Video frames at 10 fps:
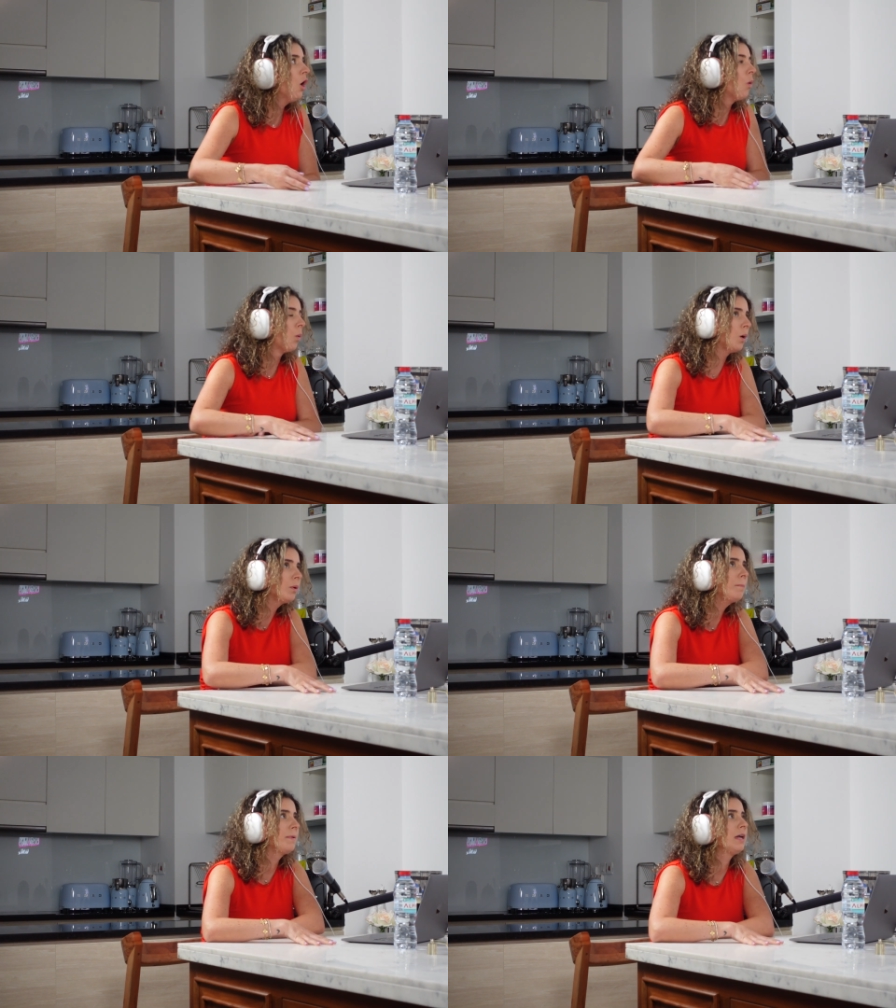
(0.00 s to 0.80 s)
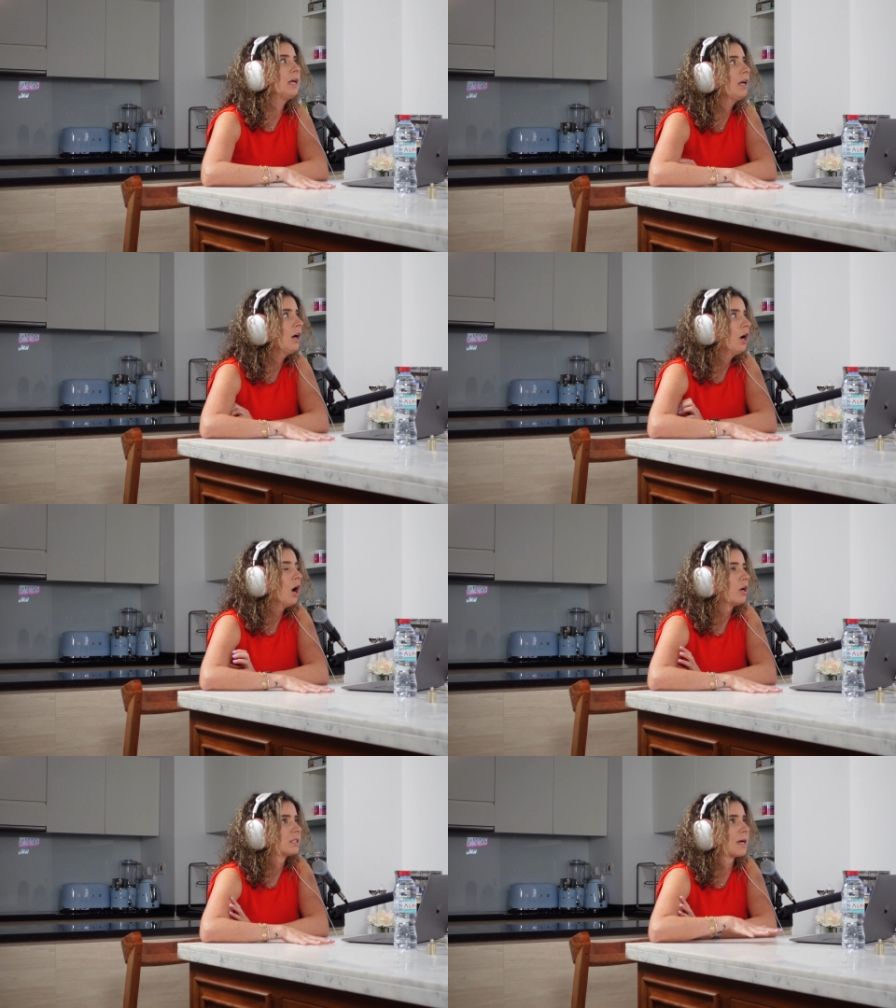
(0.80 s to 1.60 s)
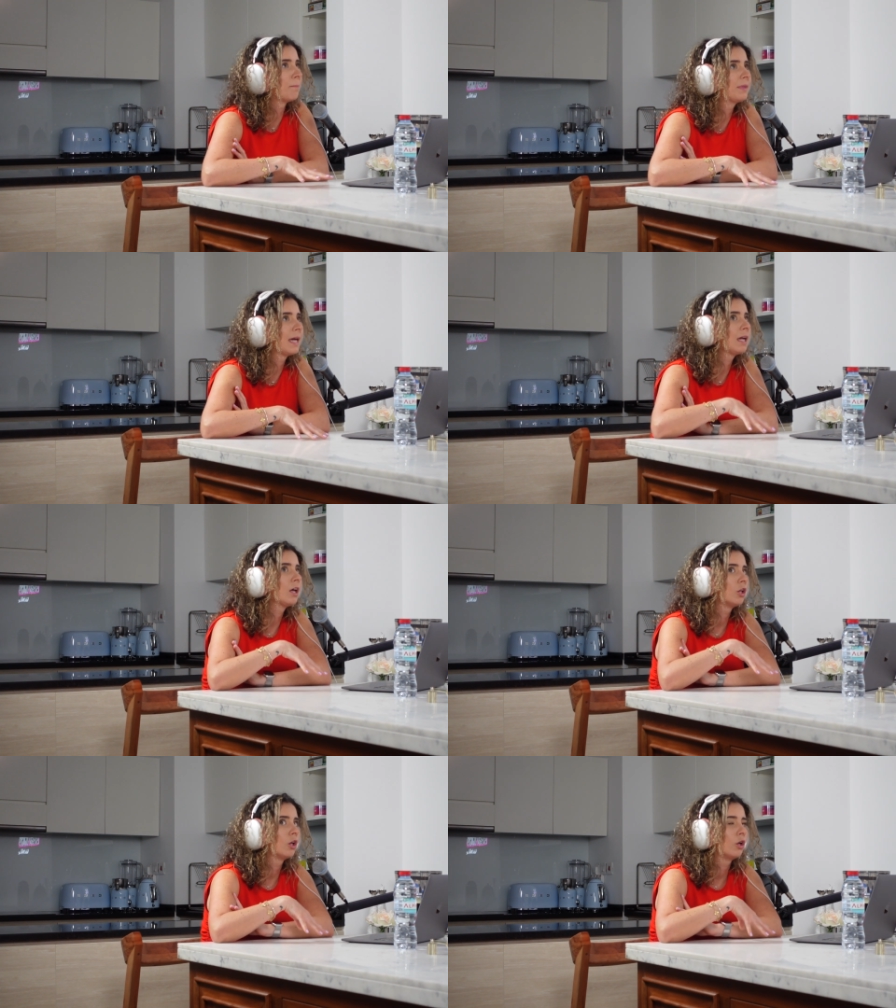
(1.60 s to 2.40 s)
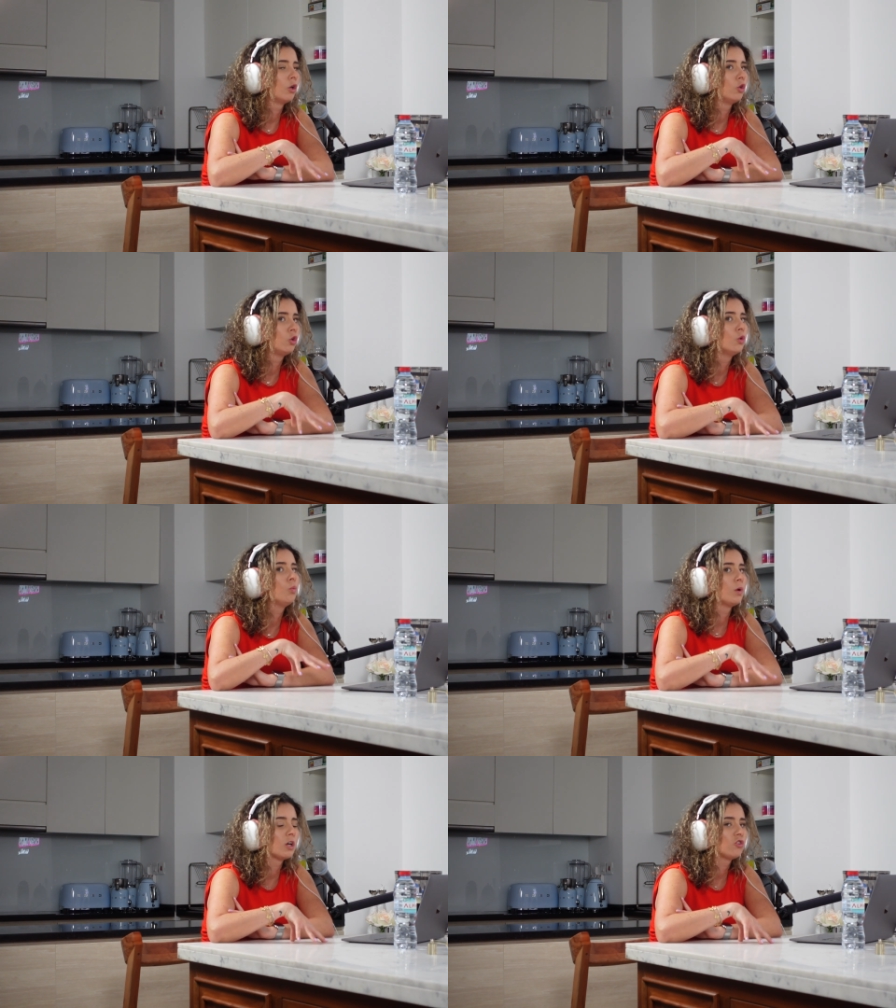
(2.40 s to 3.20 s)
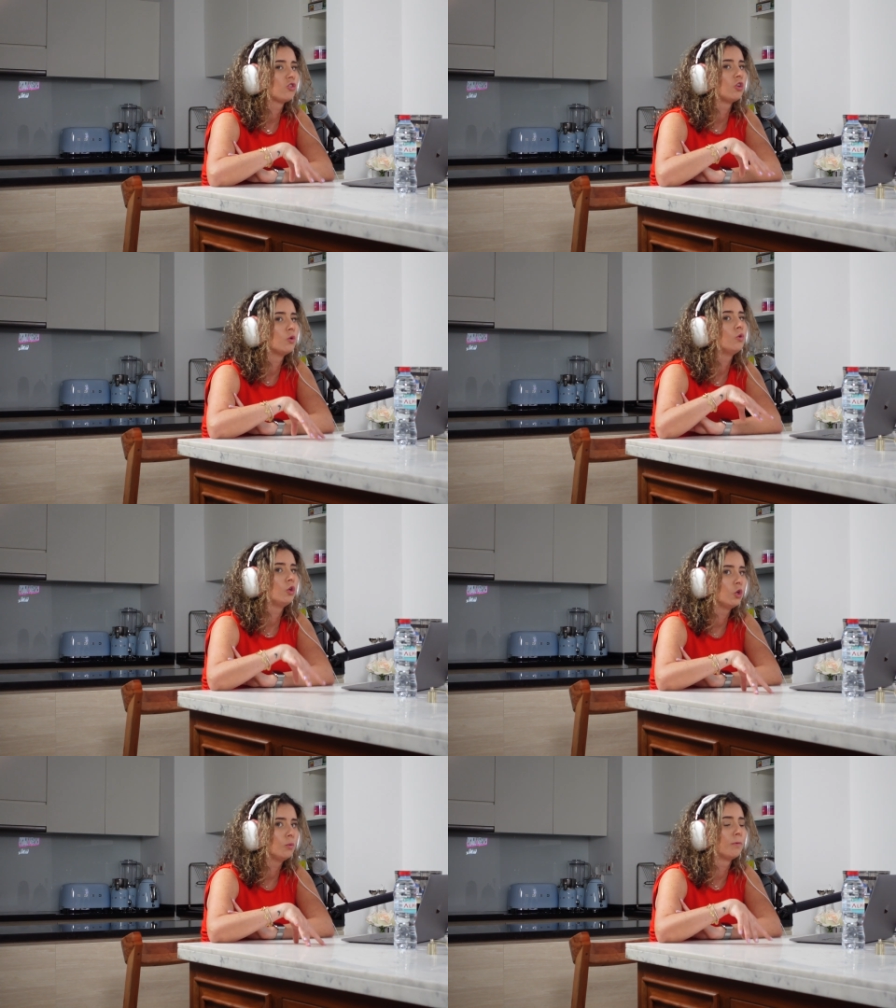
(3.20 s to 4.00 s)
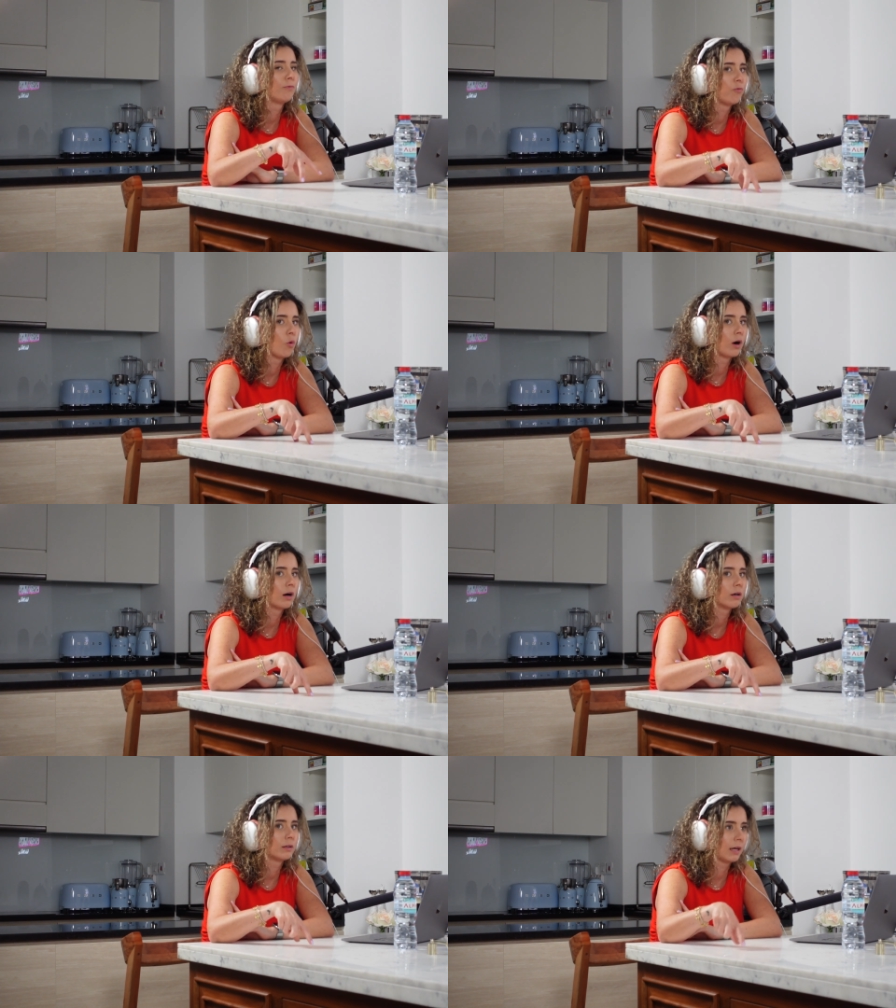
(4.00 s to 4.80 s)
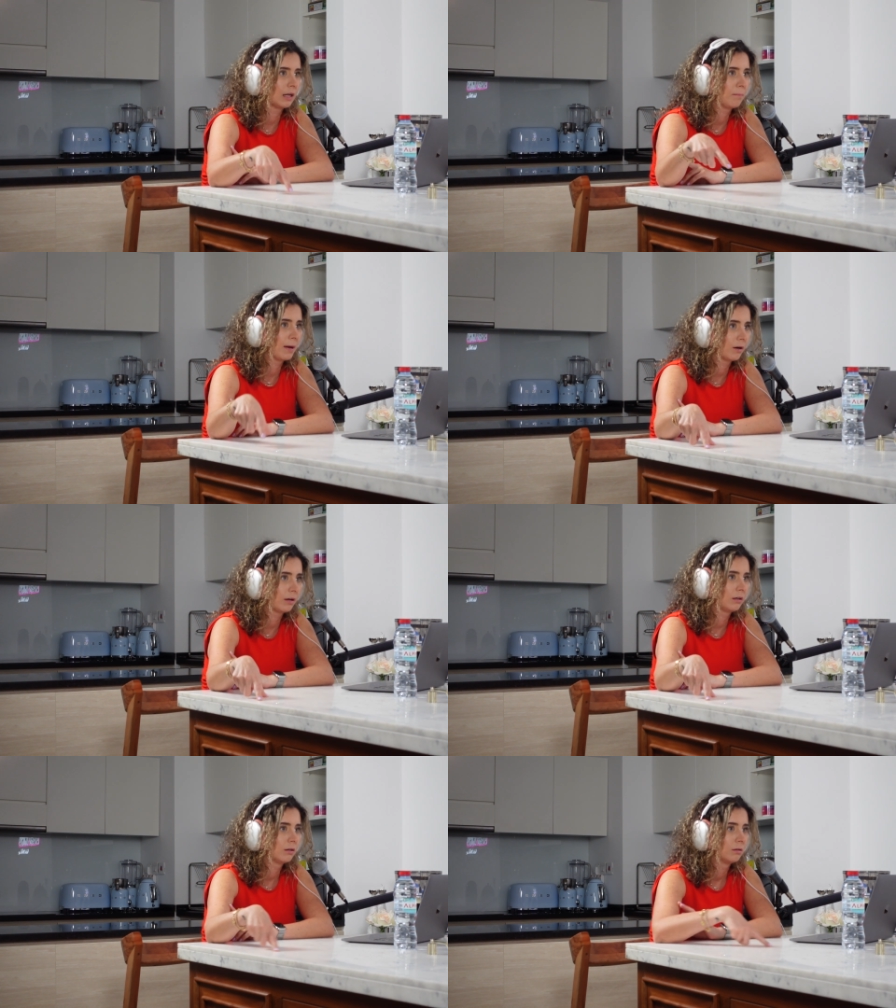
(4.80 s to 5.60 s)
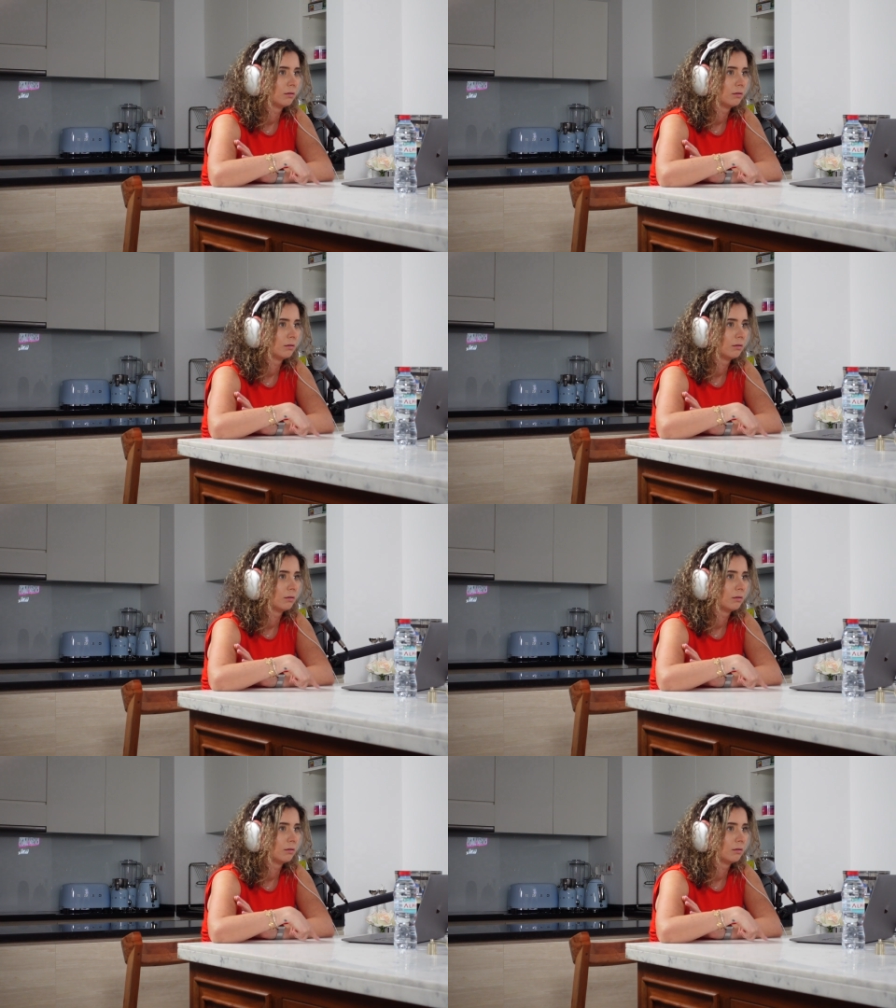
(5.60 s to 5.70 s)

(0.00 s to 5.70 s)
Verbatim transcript: What would be something you wish you knew before getting married?